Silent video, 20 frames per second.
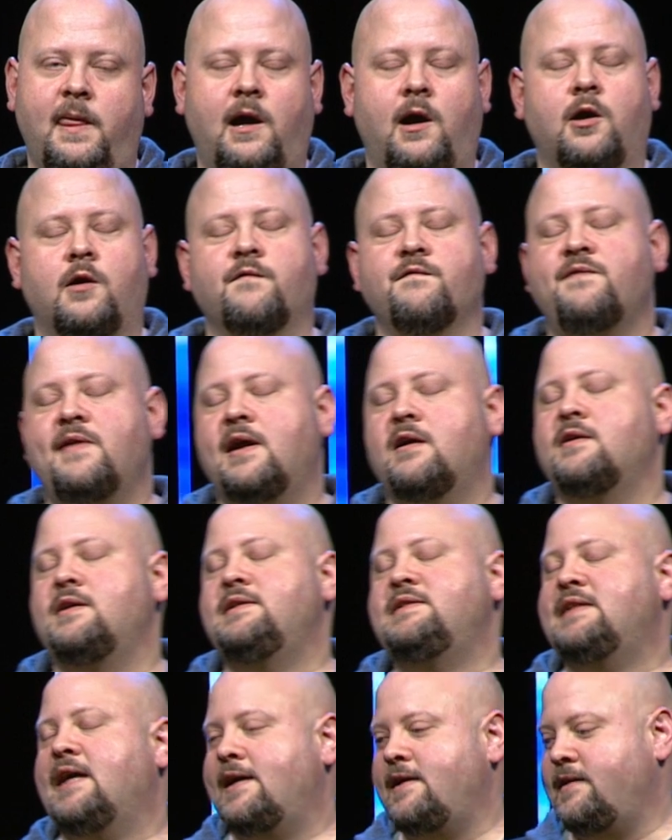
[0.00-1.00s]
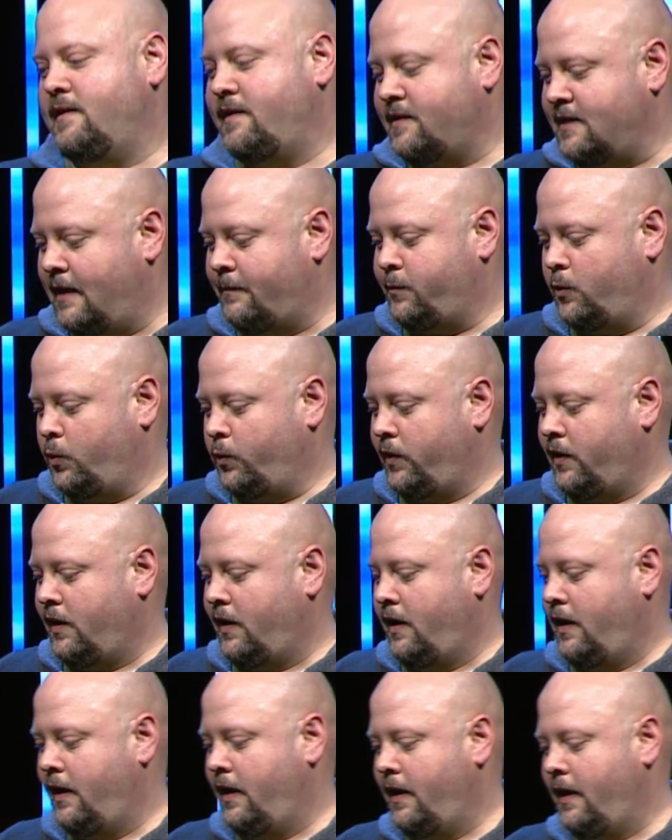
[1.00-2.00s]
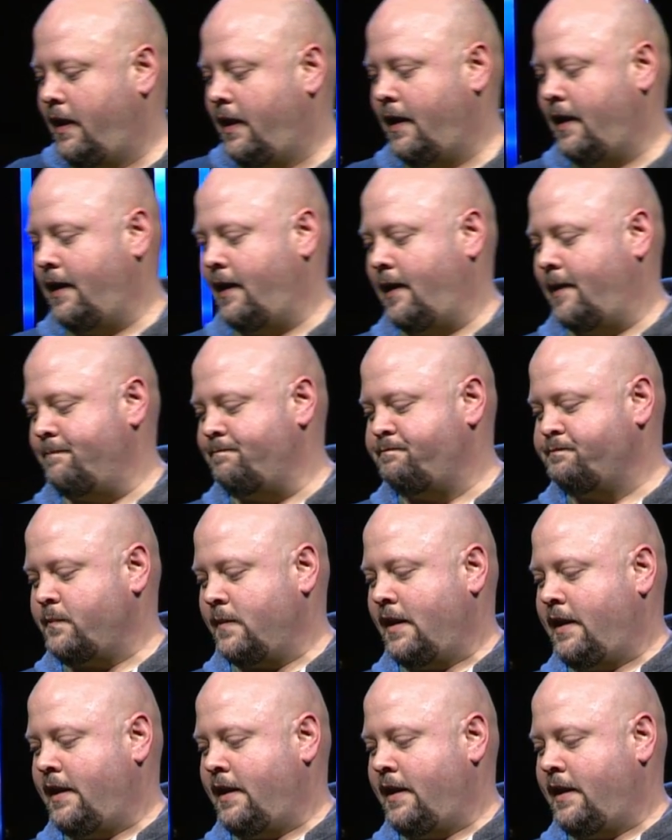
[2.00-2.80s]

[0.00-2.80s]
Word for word: are very tightly coupled. Um,